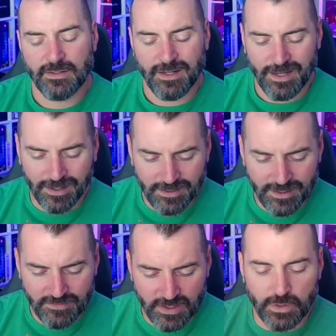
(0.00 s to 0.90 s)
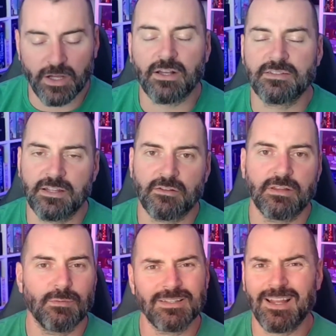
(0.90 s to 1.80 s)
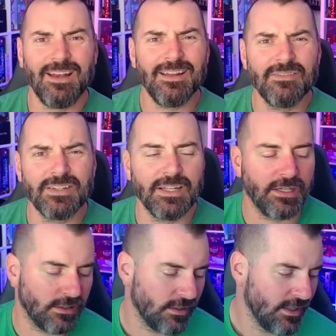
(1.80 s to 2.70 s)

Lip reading: How did I even? Oh yeah, because Thinker Thing. I was like, how did I even get here?